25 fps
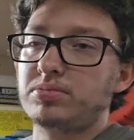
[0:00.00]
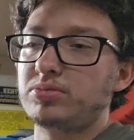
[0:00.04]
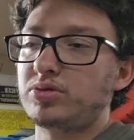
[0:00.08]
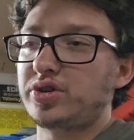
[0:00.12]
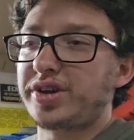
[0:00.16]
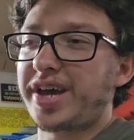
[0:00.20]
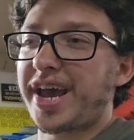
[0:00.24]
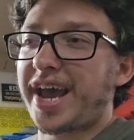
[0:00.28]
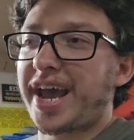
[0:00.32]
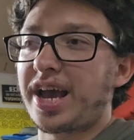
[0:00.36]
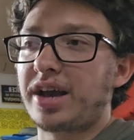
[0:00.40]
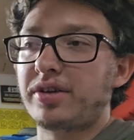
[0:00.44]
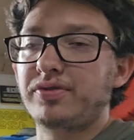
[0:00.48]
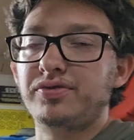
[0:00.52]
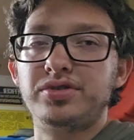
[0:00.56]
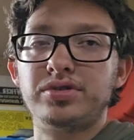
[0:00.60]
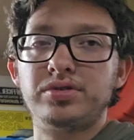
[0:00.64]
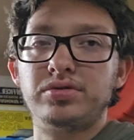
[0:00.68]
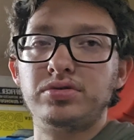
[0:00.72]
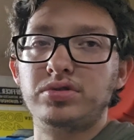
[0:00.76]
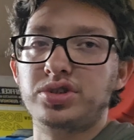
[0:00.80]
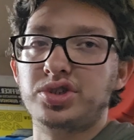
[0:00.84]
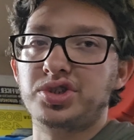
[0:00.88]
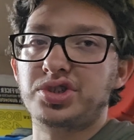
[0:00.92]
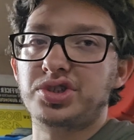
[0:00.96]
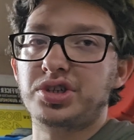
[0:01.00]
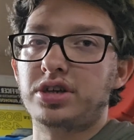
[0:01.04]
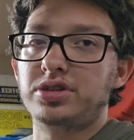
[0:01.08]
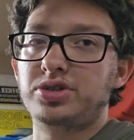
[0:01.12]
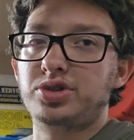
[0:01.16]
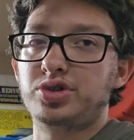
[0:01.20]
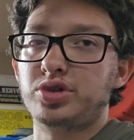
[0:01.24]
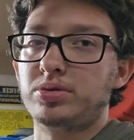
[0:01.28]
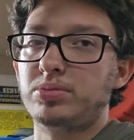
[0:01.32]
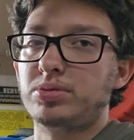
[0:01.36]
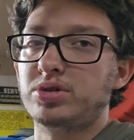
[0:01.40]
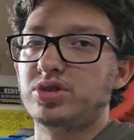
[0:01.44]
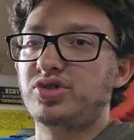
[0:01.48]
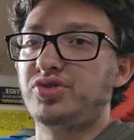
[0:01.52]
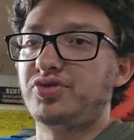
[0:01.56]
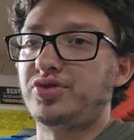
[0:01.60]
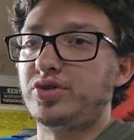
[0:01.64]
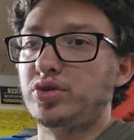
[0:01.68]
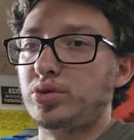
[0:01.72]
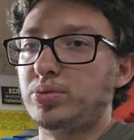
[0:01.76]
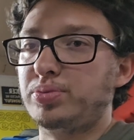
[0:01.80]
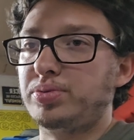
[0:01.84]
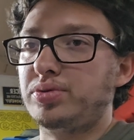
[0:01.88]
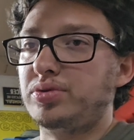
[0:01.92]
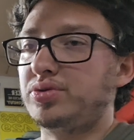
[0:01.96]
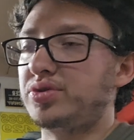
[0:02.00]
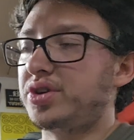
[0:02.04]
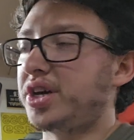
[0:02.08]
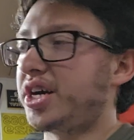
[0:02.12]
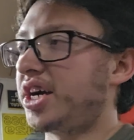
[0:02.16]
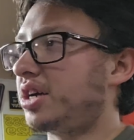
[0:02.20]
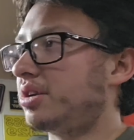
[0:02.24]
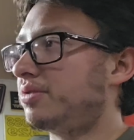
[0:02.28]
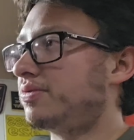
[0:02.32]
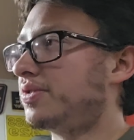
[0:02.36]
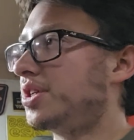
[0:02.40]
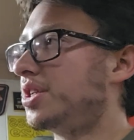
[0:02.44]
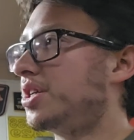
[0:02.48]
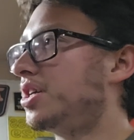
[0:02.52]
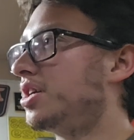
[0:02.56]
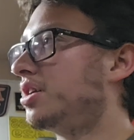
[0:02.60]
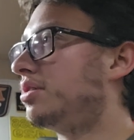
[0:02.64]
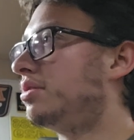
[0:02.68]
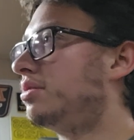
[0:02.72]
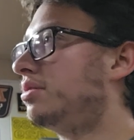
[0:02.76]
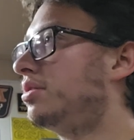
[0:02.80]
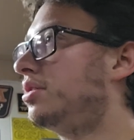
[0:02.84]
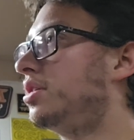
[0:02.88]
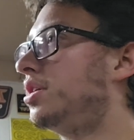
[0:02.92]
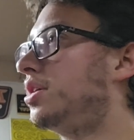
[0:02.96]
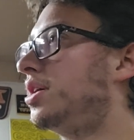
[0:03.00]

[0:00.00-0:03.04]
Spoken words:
I'm going to have to, because it's got so much fuel pulled out of it now,